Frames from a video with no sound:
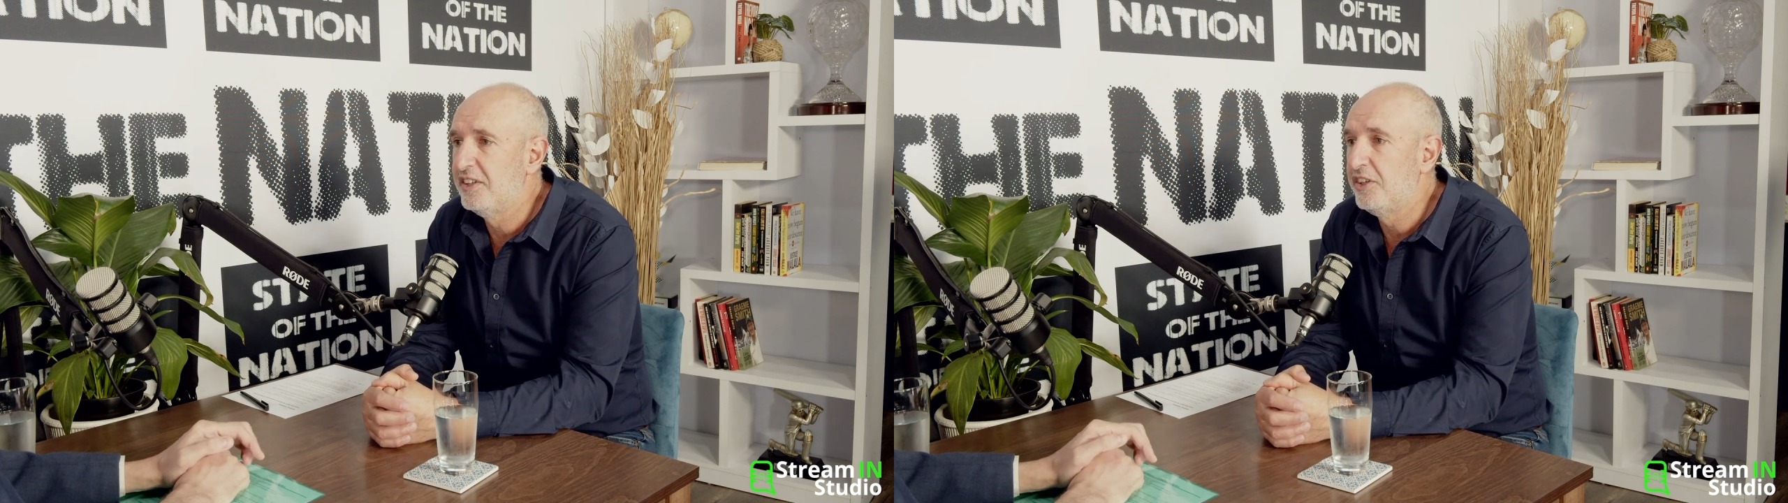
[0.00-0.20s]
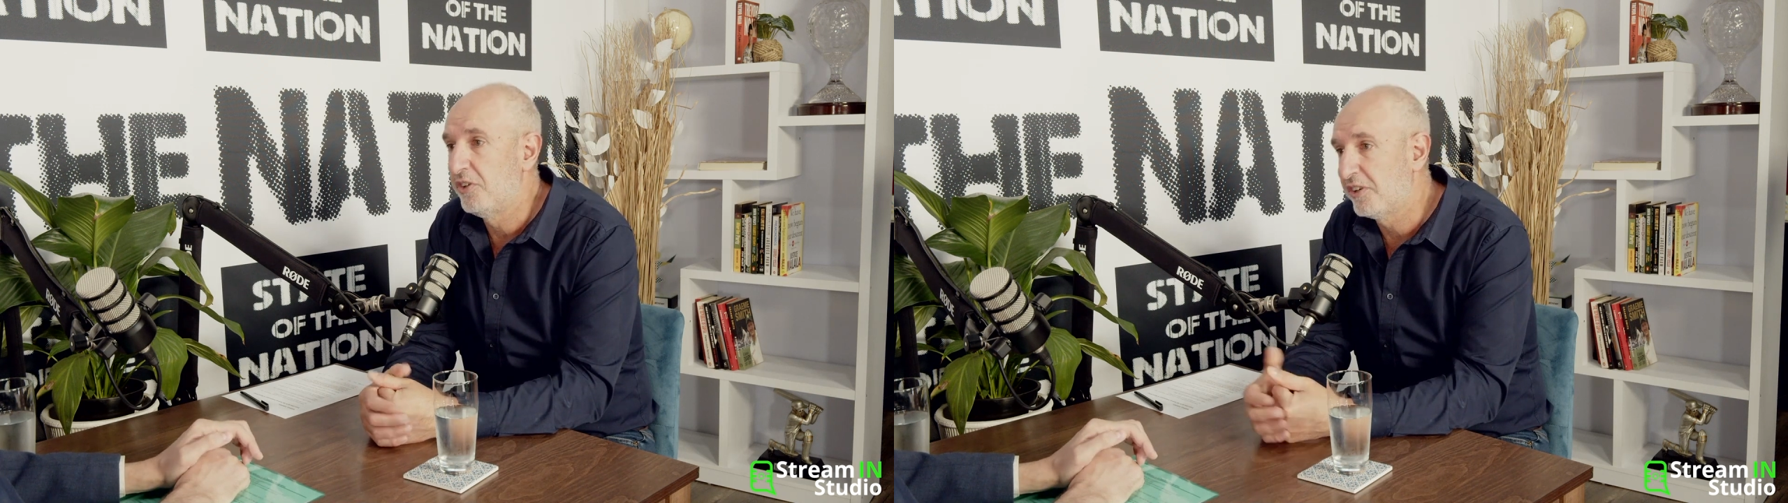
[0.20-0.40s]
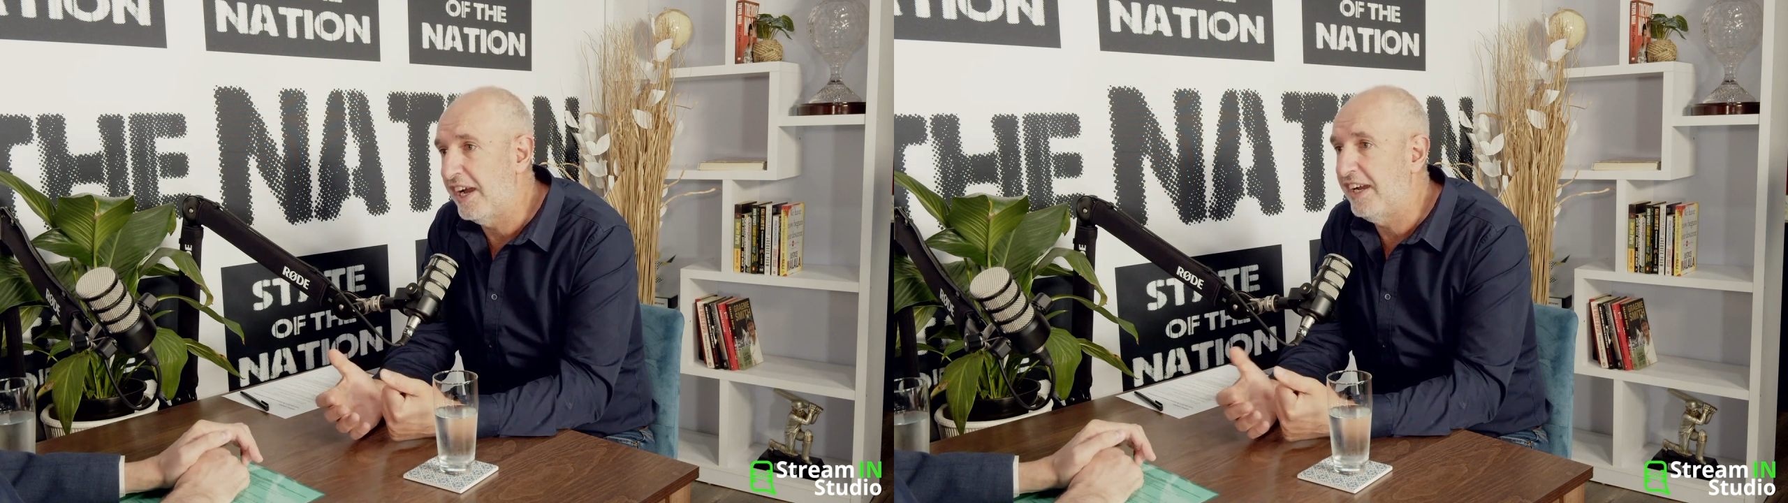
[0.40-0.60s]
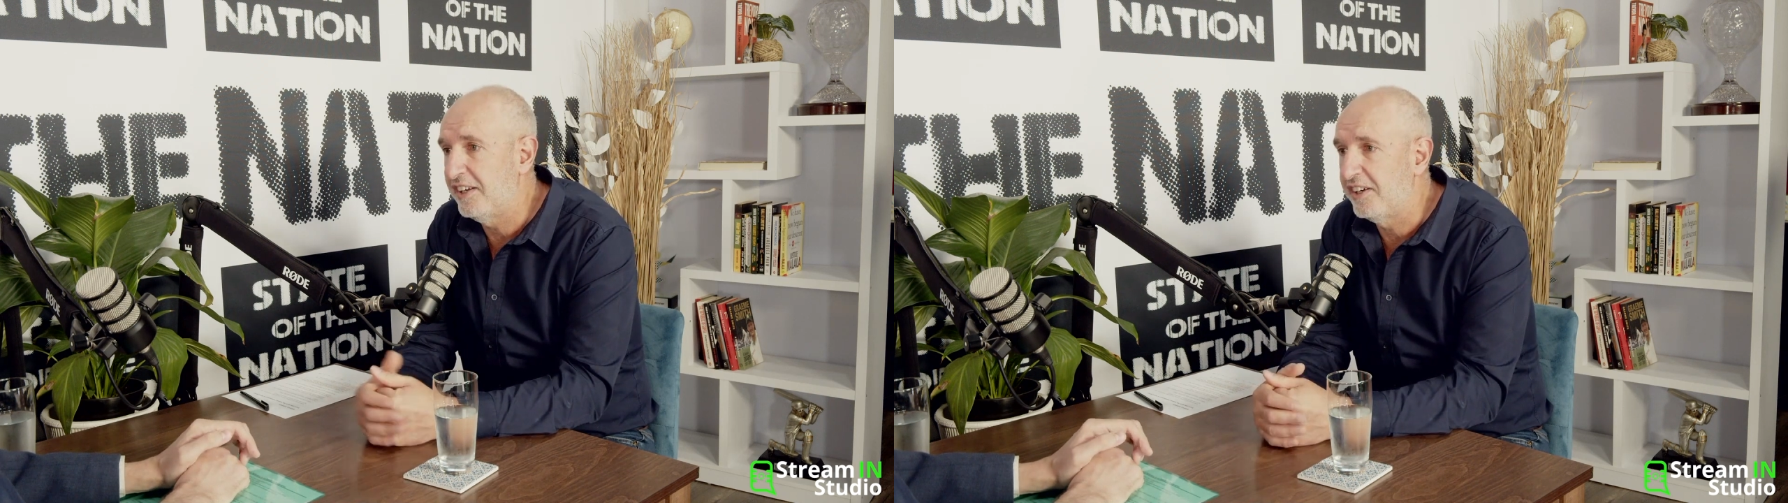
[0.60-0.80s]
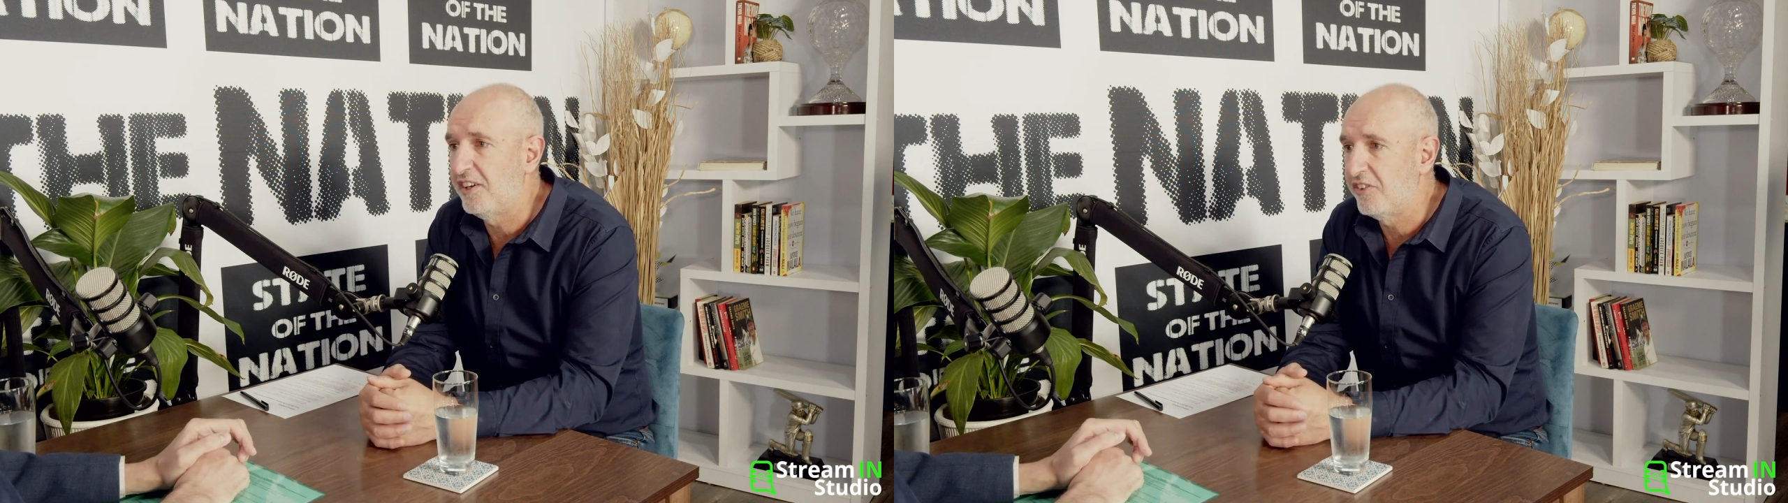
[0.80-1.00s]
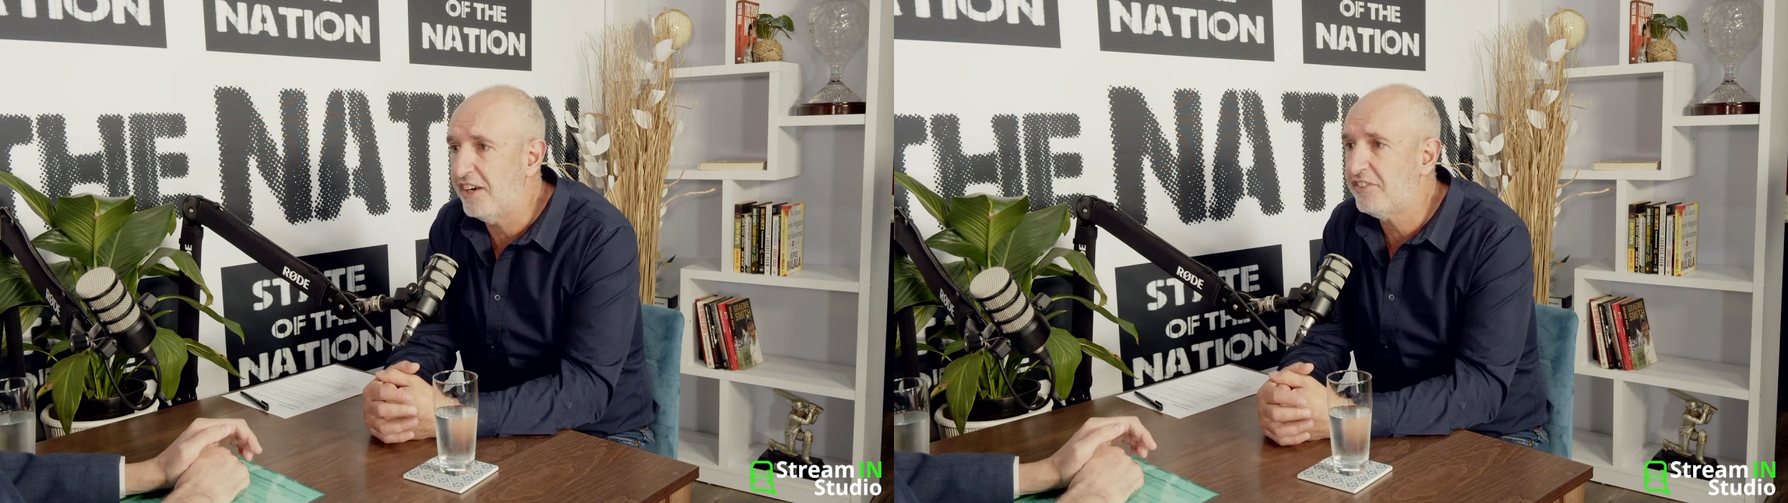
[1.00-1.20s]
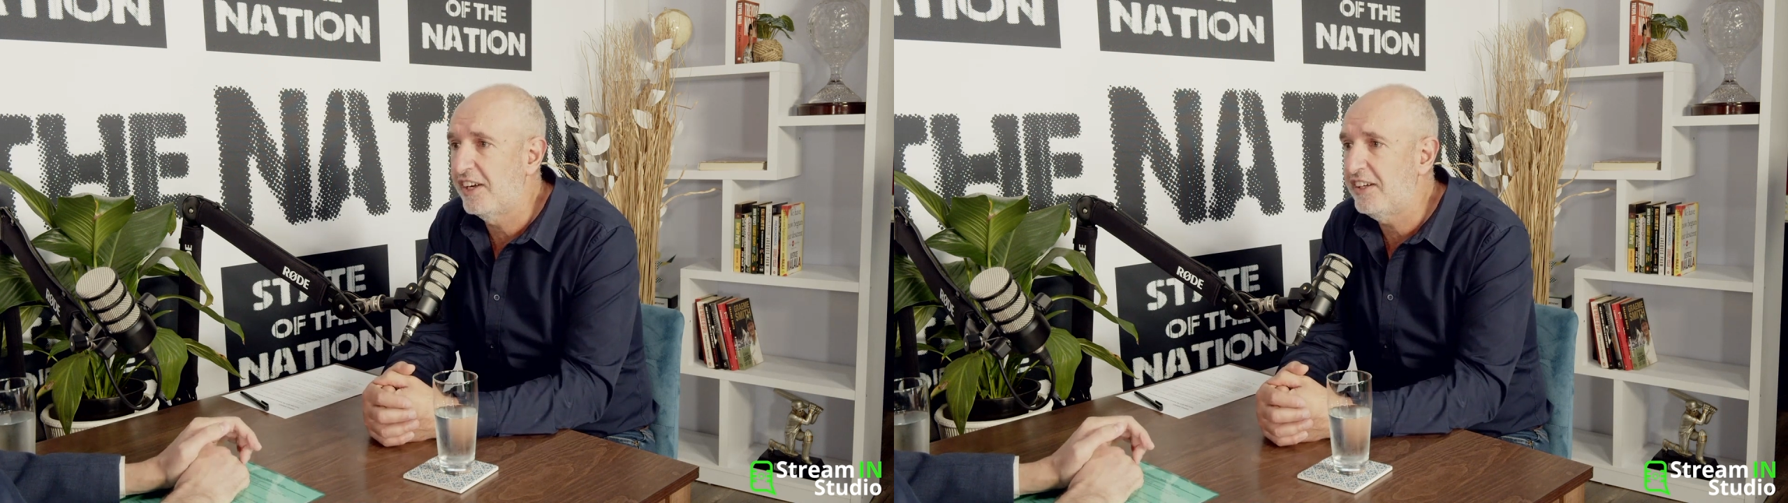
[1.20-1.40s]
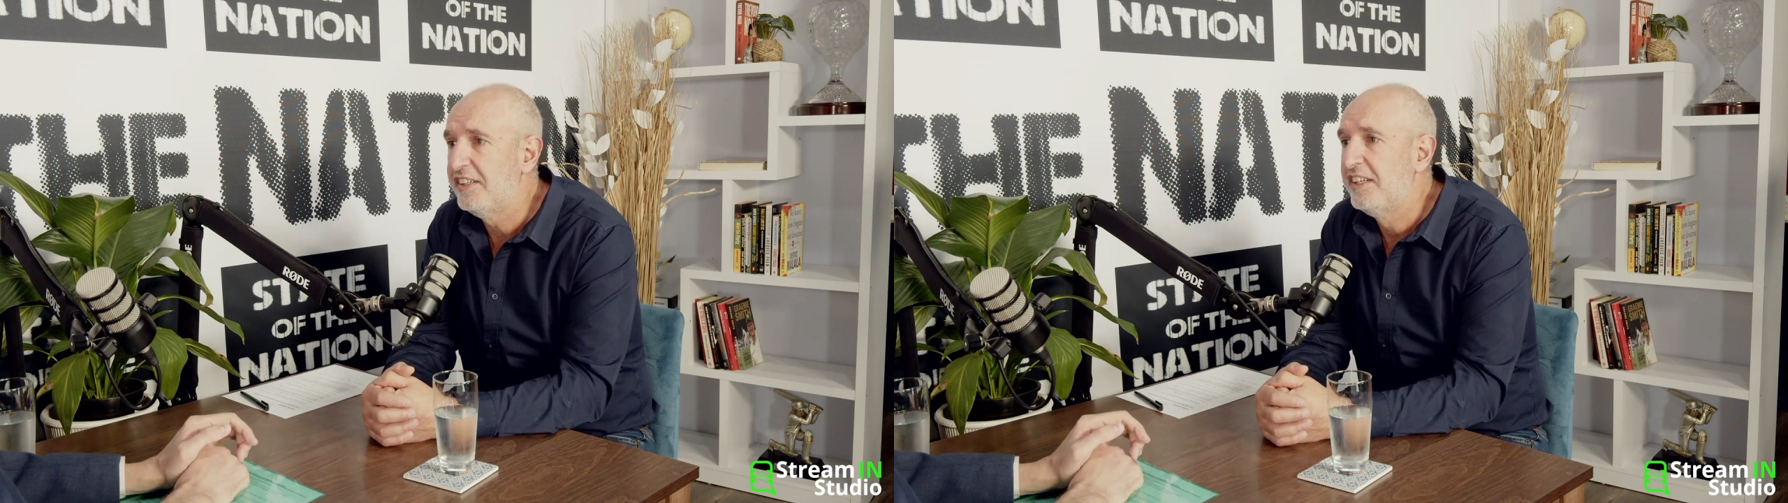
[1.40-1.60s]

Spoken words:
the Ukraine and in Russia,